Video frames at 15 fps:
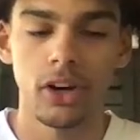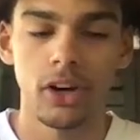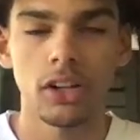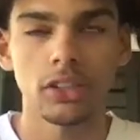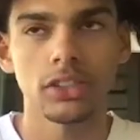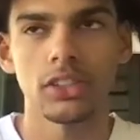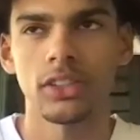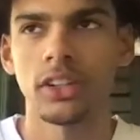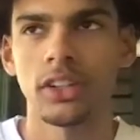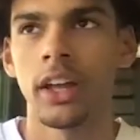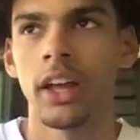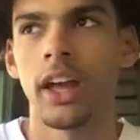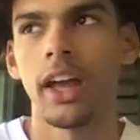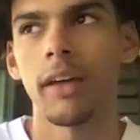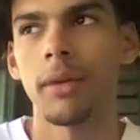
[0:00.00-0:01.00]
you also,
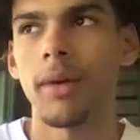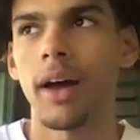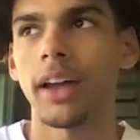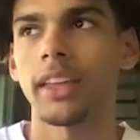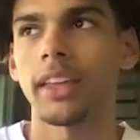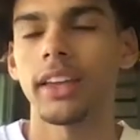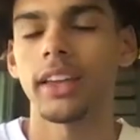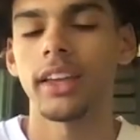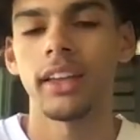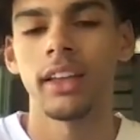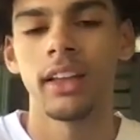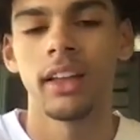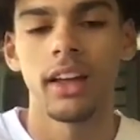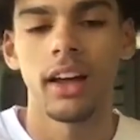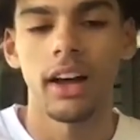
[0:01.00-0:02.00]
hey, maybe I can get
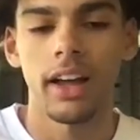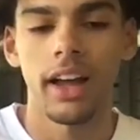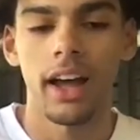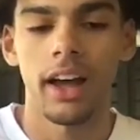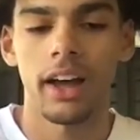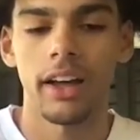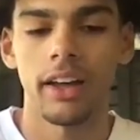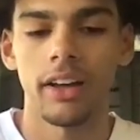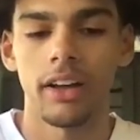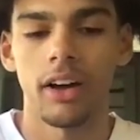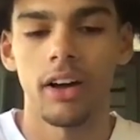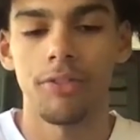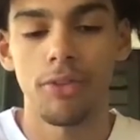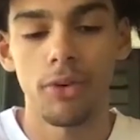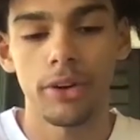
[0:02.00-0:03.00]
a guy,
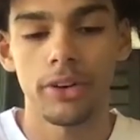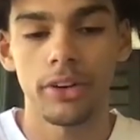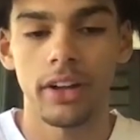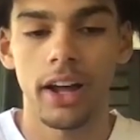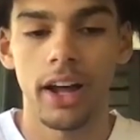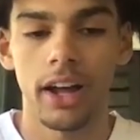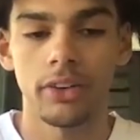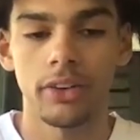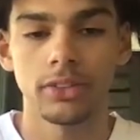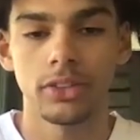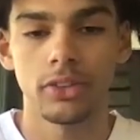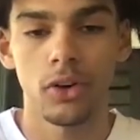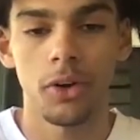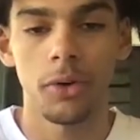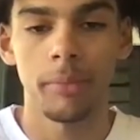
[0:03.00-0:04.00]
a four-year guy who's a
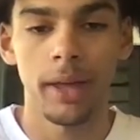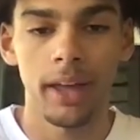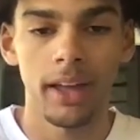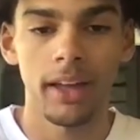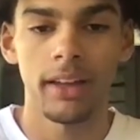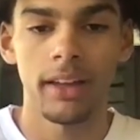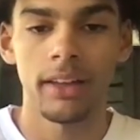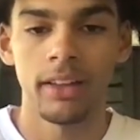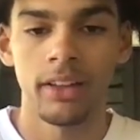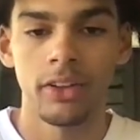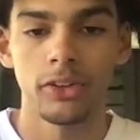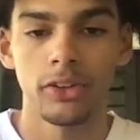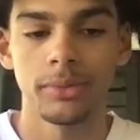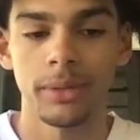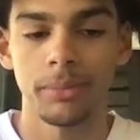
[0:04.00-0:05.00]
grown man
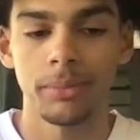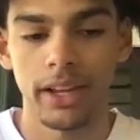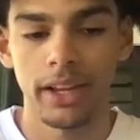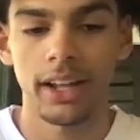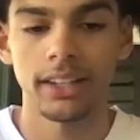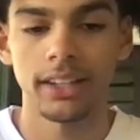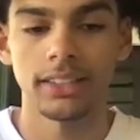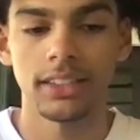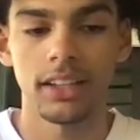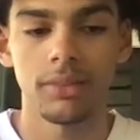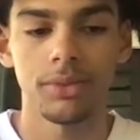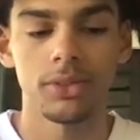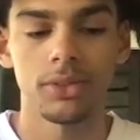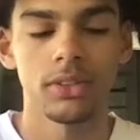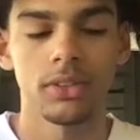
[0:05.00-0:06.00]
who's been playing at this
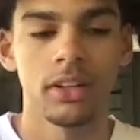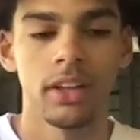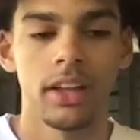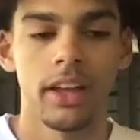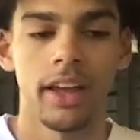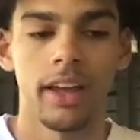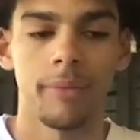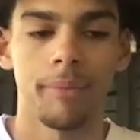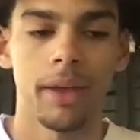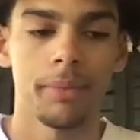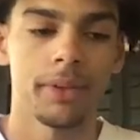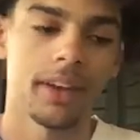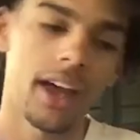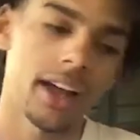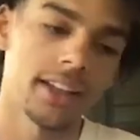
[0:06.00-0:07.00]
level and
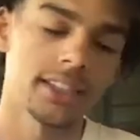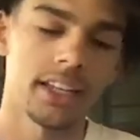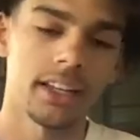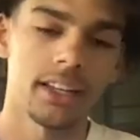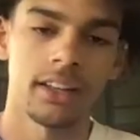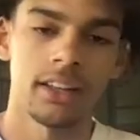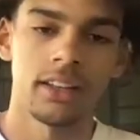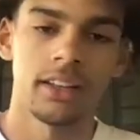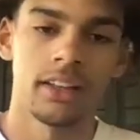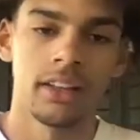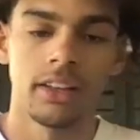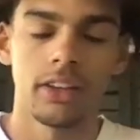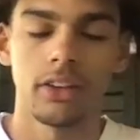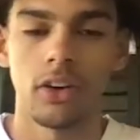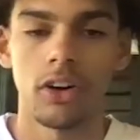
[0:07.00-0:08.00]
maybe not take,
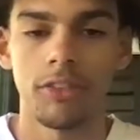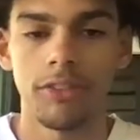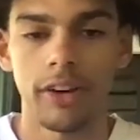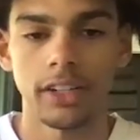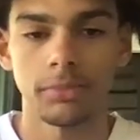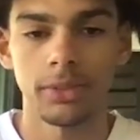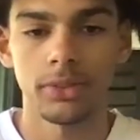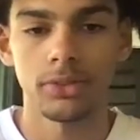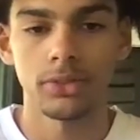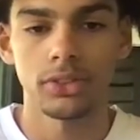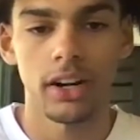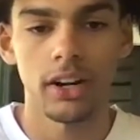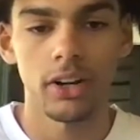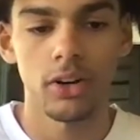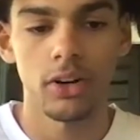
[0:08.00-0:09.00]
you know, a freshman who's
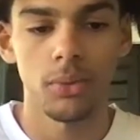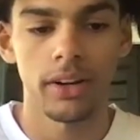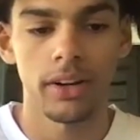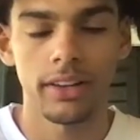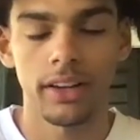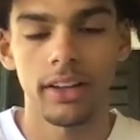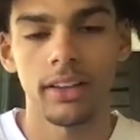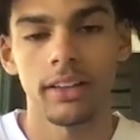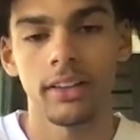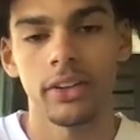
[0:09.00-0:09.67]
trying to go one and done.